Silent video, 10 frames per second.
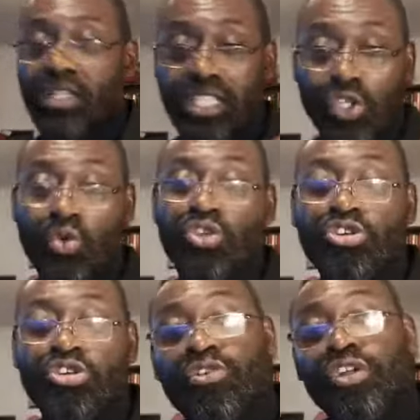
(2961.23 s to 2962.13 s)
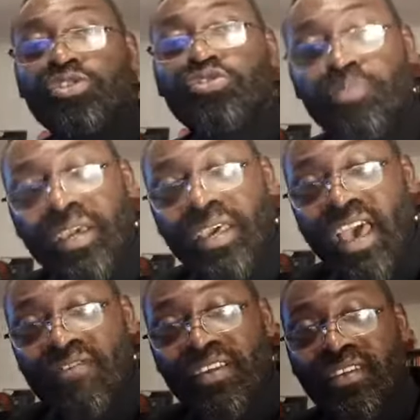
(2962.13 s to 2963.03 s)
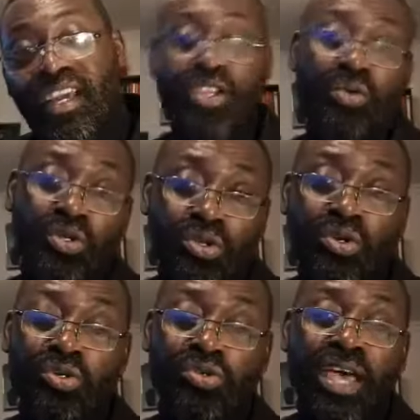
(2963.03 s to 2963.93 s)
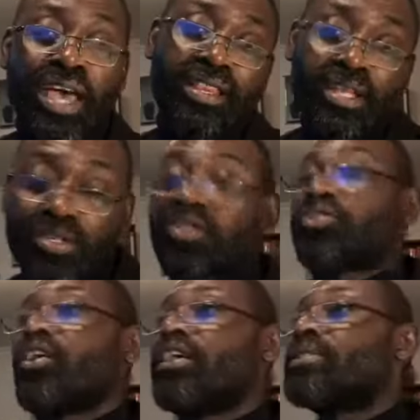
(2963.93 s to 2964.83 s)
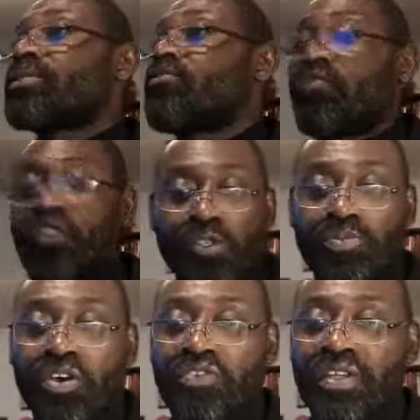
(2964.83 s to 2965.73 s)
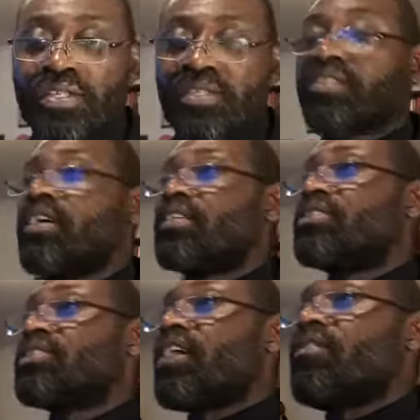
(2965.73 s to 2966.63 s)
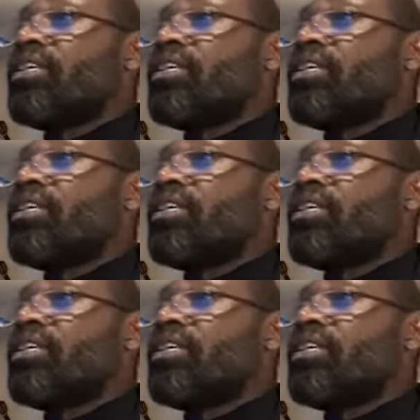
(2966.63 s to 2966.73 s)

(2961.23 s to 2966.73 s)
just want to correct you to make heaven. And you want to go to hell. That's your choice. False prophets. The devil